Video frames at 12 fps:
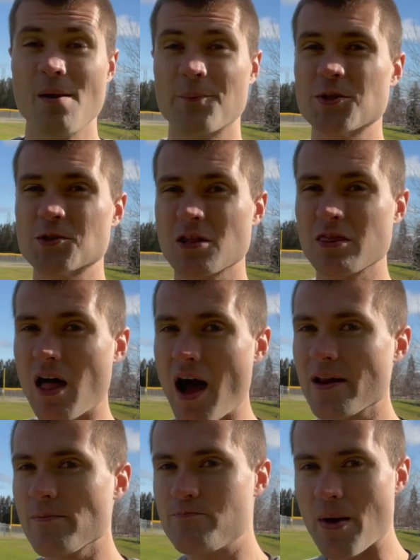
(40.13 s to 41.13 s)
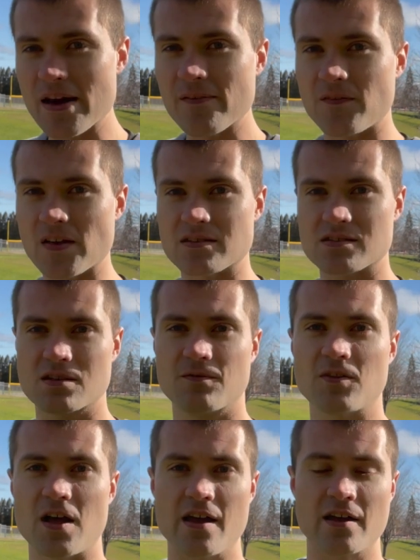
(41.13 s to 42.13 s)
But there's a lot of benefits to
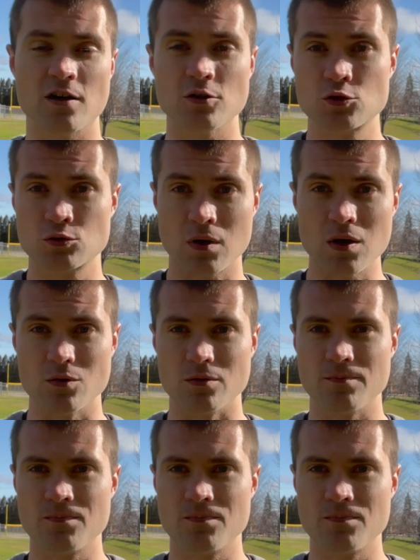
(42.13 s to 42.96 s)
flying a drone